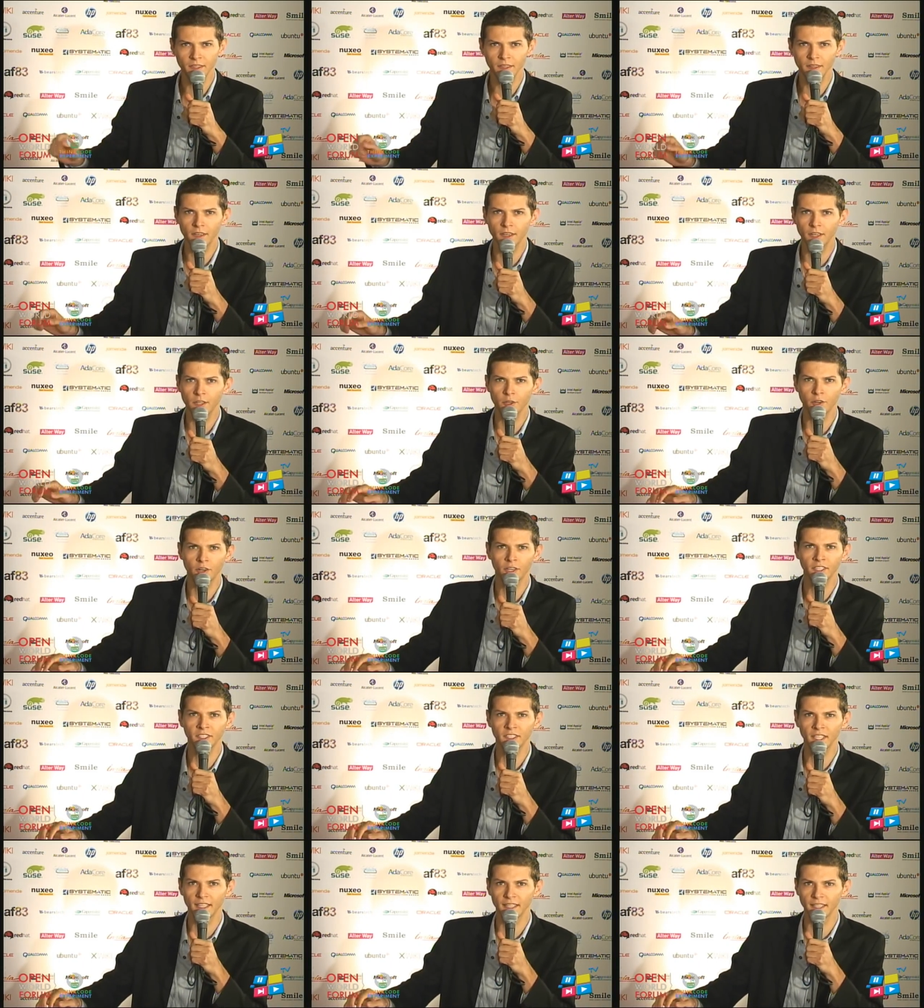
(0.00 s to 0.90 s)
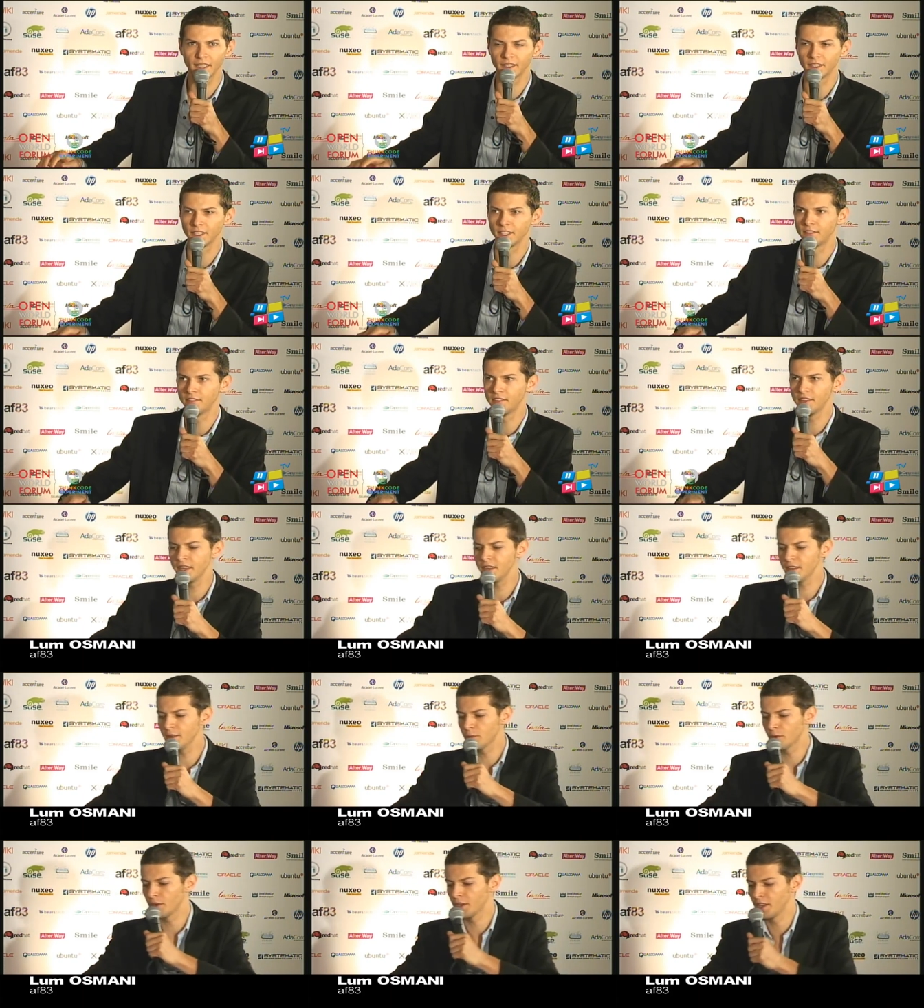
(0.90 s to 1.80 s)
Uh, you're on Intelli'N TV.
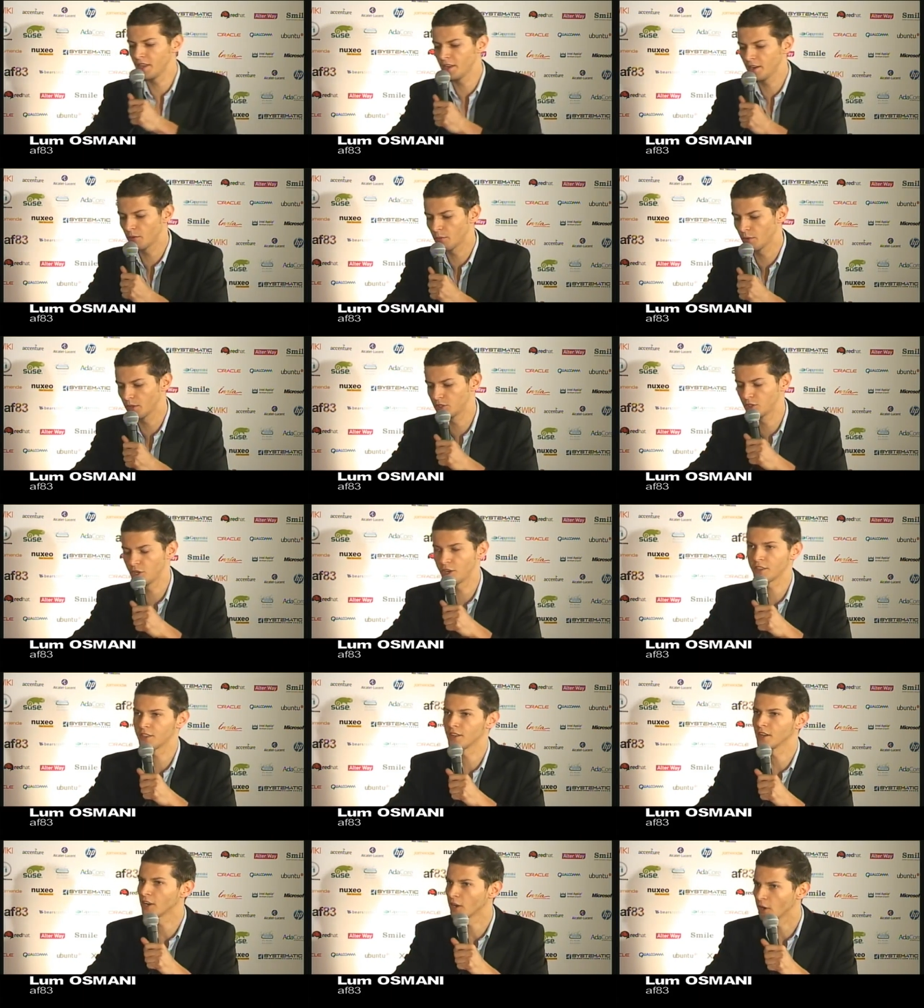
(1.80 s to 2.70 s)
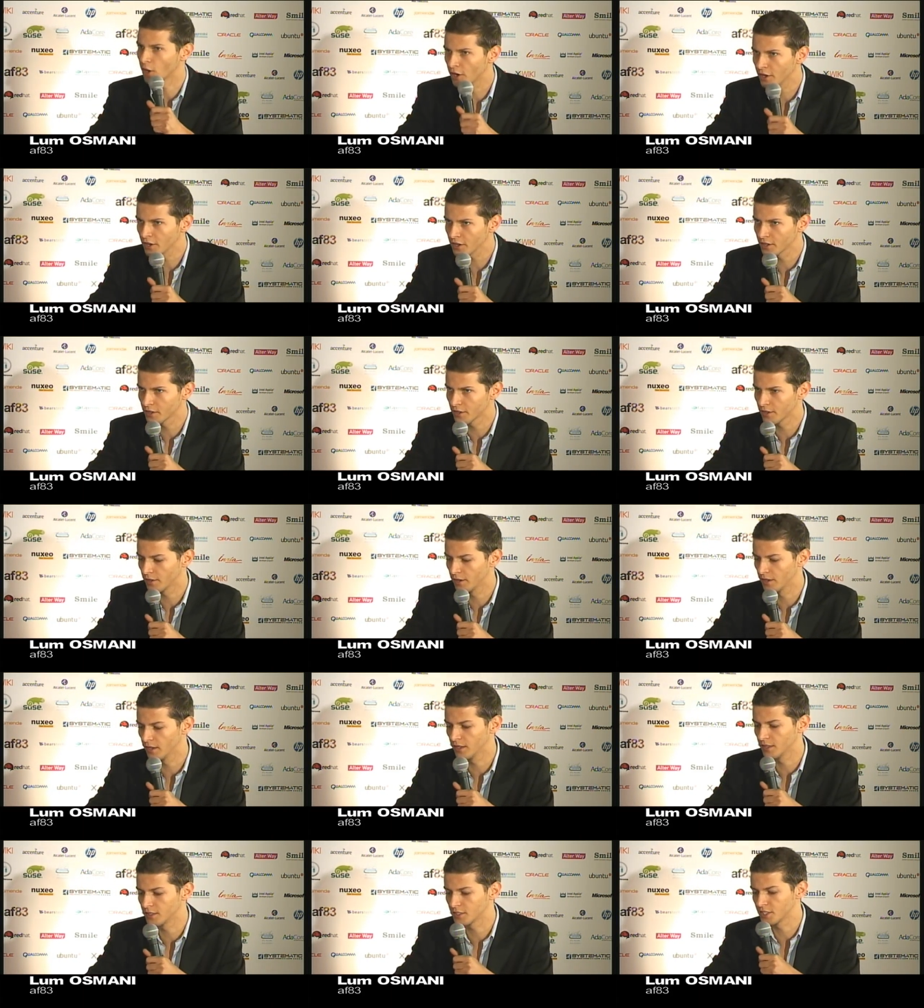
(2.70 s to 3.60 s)
We're here with Jonathan Clarke,
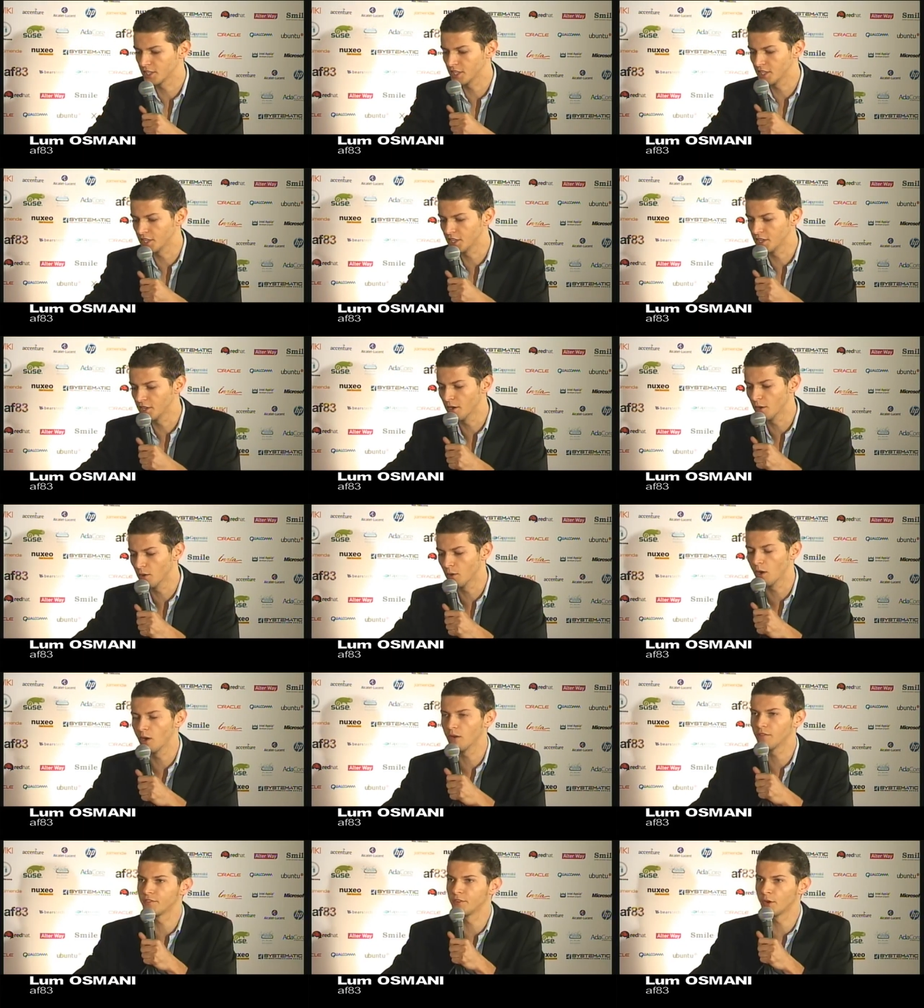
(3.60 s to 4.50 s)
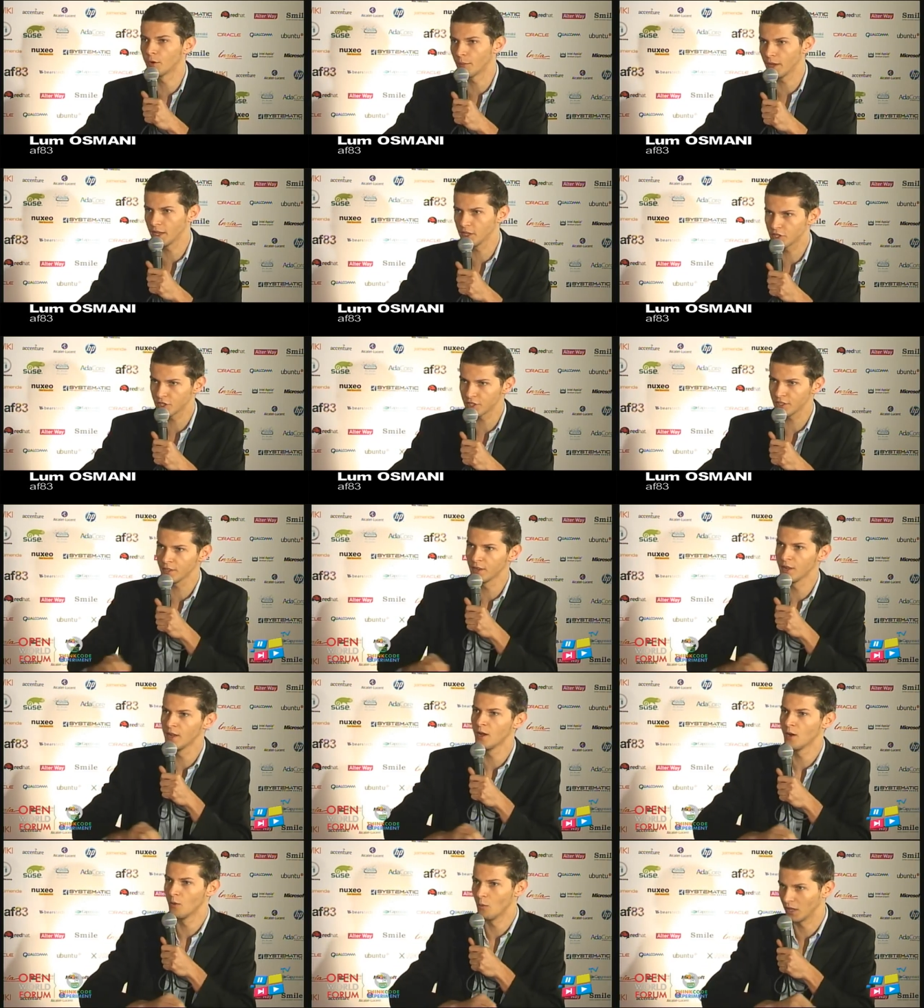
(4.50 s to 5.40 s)
uh, the CTO of Normation.
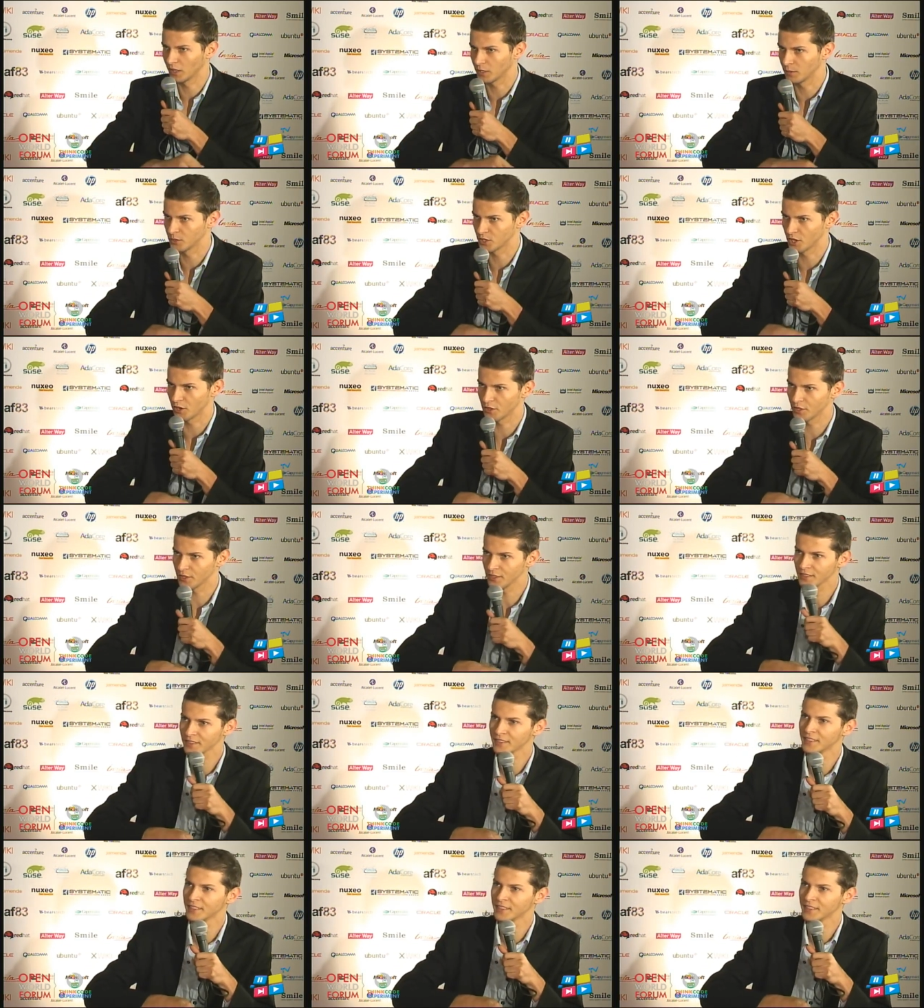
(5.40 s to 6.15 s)
Welcome, Jonathan.